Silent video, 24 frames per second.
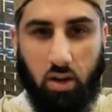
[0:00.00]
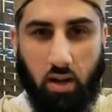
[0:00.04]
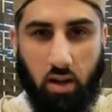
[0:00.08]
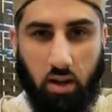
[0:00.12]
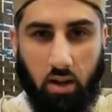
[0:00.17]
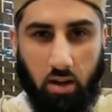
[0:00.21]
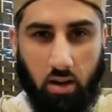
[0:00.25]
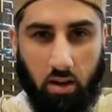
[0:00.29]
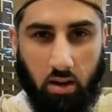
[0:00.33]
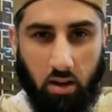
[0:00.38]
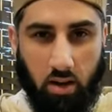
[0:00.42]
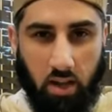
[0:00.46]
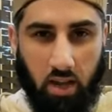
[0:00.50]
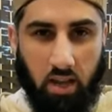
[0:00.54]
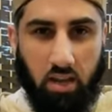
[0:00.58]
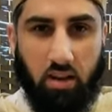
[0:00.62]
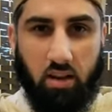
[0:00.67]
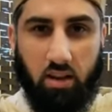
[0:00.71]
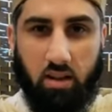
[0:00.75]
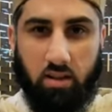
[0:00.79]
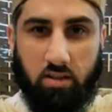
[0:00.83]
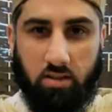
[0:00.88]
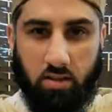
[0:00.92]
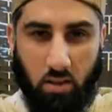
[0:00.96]
and
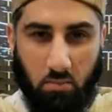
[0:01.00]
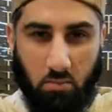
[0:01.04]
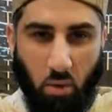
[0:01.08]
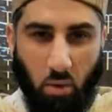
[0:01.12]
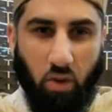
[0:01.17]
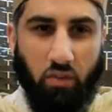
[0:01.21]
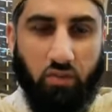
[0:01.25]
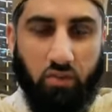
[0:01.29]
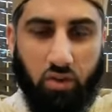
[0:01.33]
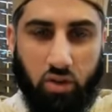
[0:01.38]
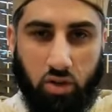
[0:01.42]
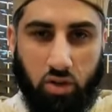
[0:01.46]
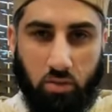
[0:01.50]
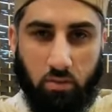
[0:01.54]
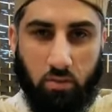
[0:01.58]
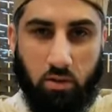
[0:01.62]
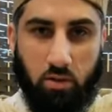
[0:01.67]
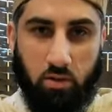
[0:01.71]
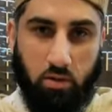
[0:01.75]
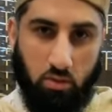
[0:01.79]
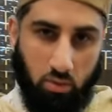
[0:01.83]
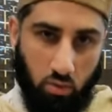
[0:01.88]
neediness and impoverishment